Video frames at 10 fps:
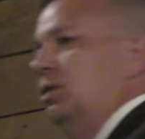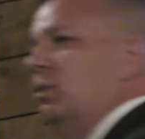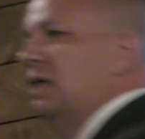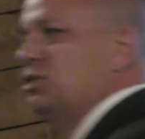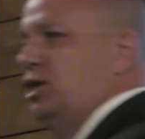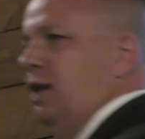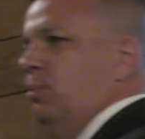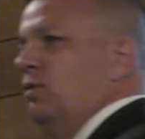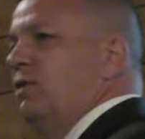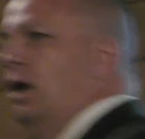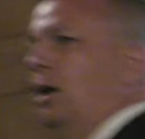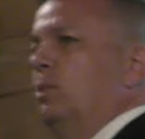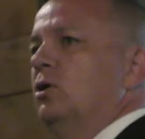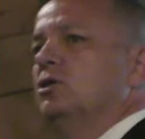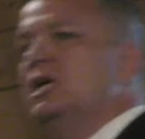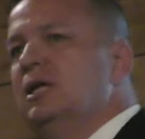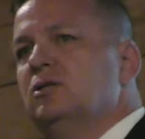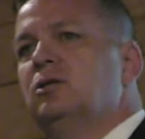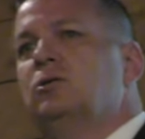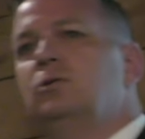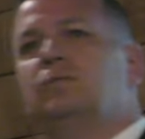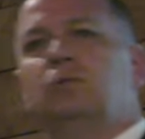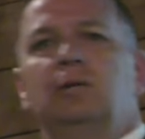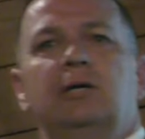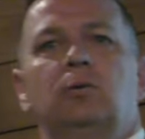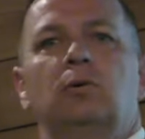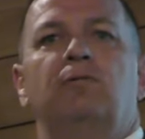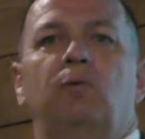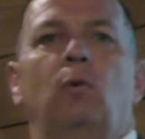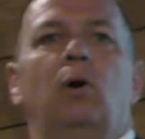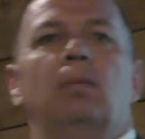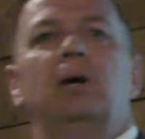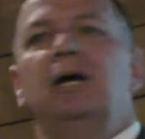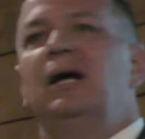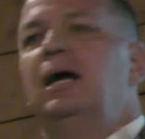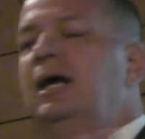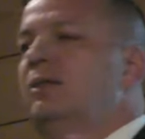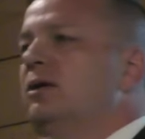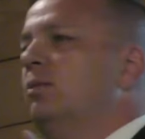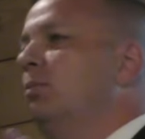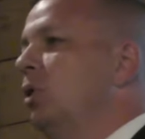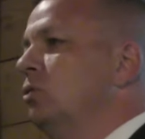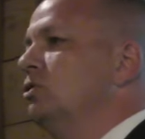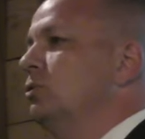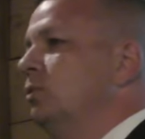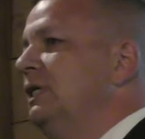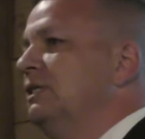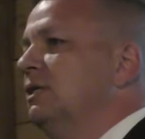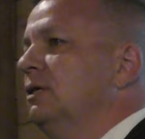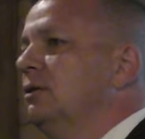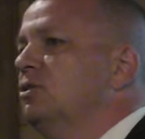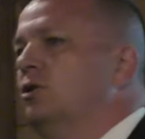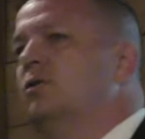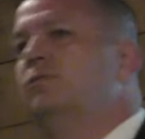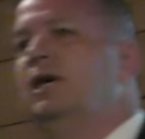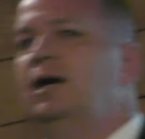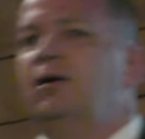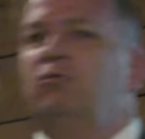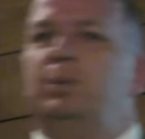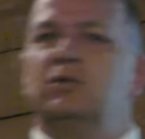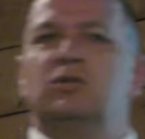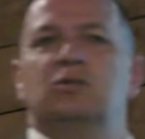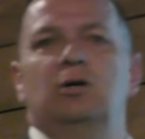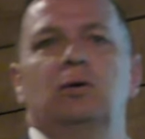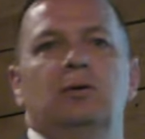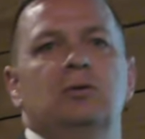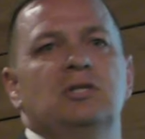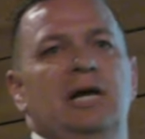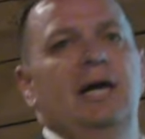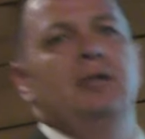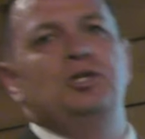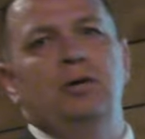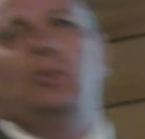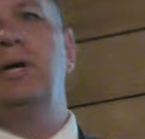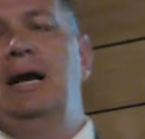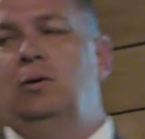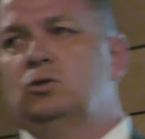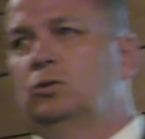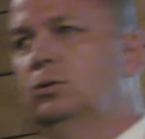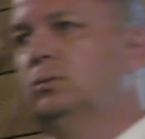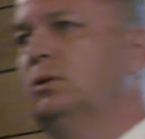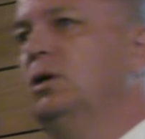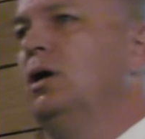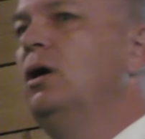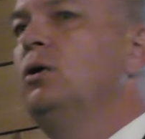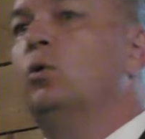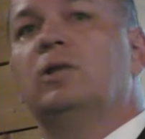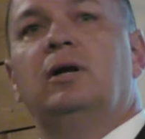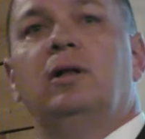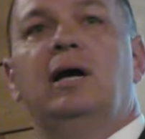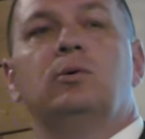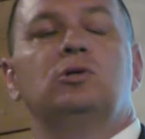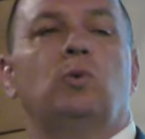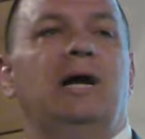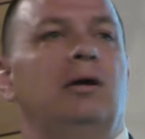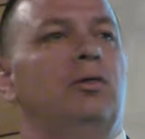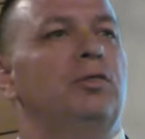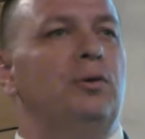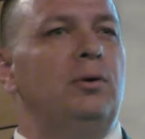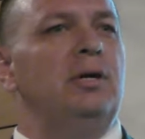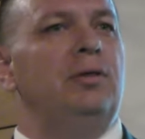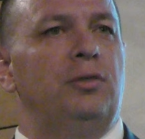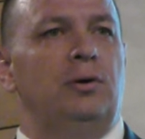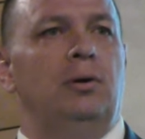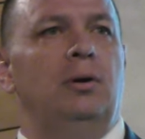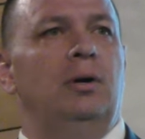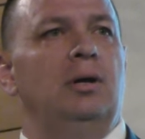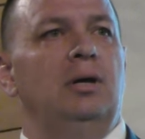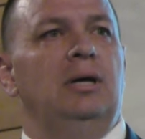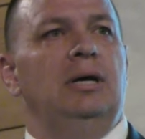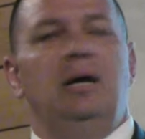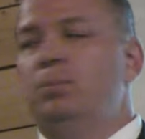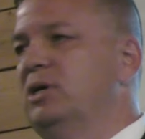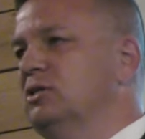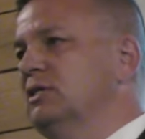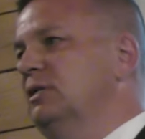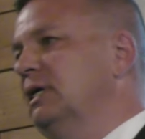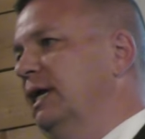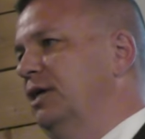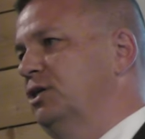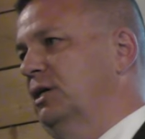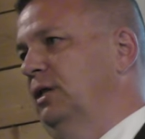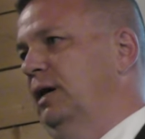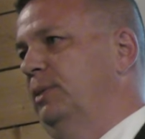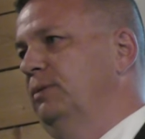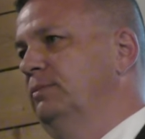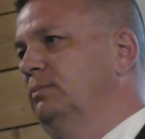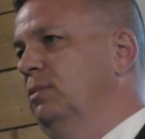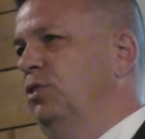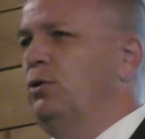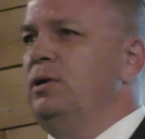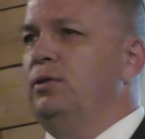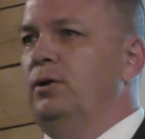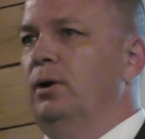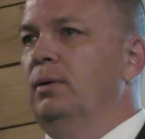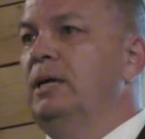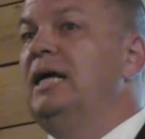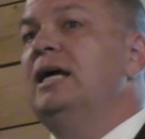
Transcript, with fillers: U.S. Chamber of Commerce Institute for Legal Reform, in their most recent survey of business owners and general counsel, North Carolina was ranked 33rd in business litigation climate. 33rd.